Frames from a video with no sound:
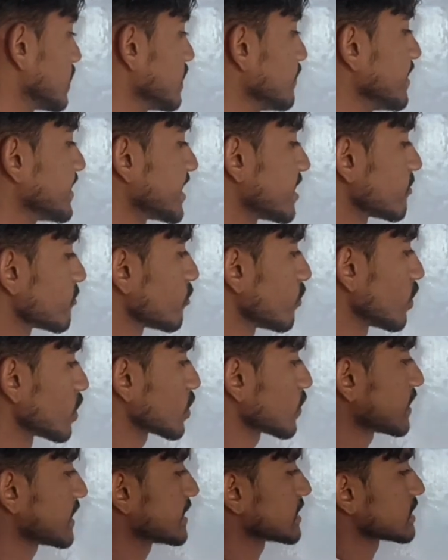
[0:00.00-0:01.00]
emitted
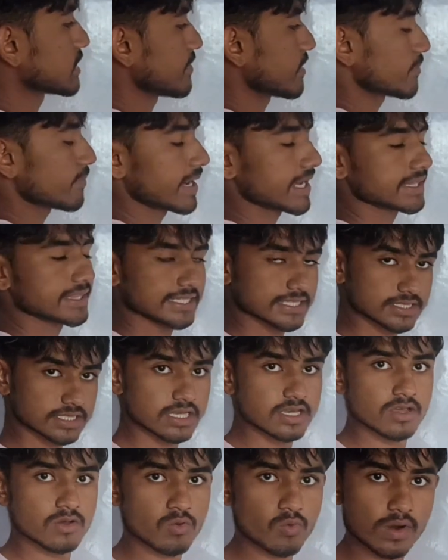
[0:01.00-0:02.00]
photon is given by
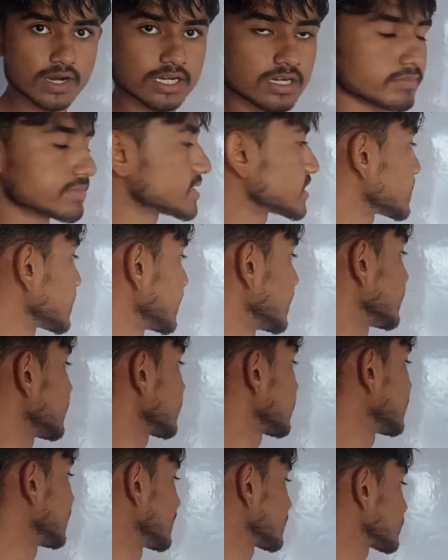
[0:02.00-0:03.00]
this quantum
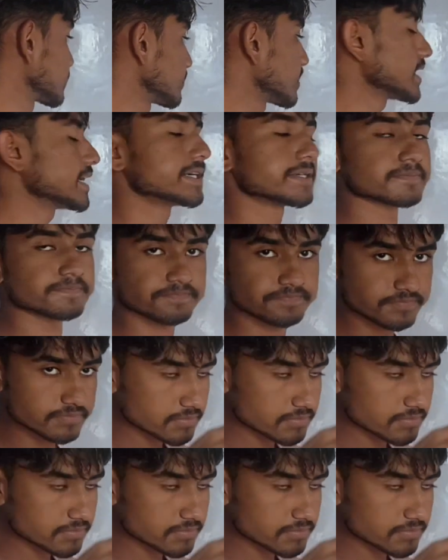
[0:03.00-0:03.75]
state relation, right?